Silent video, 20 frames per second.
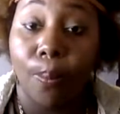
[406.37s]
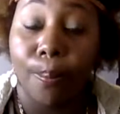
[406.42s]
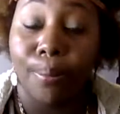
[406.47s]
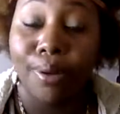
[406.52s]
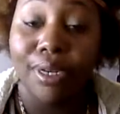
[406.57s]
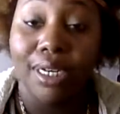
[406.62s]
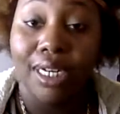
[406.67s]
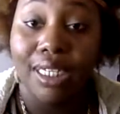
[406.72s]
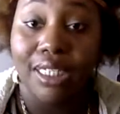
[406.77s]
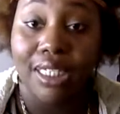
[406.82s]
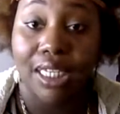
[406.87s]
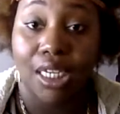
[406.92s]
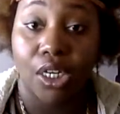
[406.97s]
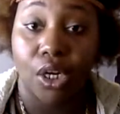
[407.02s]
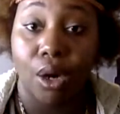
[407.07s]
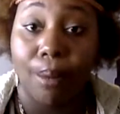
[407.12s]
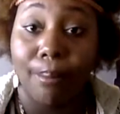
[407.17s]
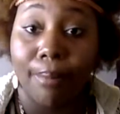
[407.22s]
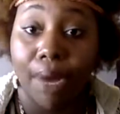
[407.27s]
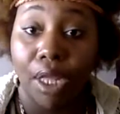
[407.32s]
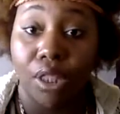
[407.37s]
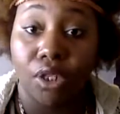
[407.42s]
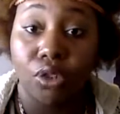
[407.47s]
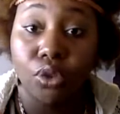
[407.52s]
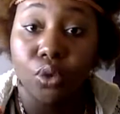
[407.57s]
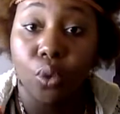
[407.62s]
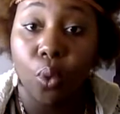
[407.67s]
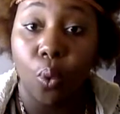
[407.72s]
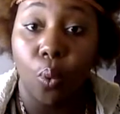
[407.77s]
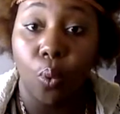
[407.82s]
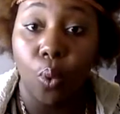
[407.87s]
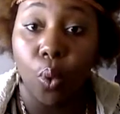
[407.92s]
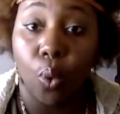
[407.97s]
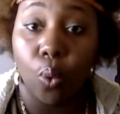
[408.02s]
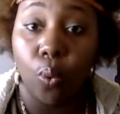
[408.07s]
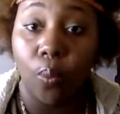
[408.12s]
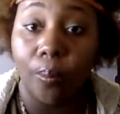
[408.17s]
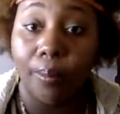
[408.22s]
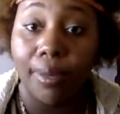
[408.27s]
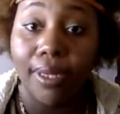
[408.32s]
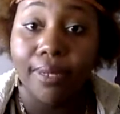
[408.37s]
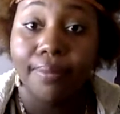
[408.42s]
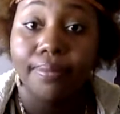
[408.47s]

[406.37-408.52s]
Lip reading: put us in our mother's womb.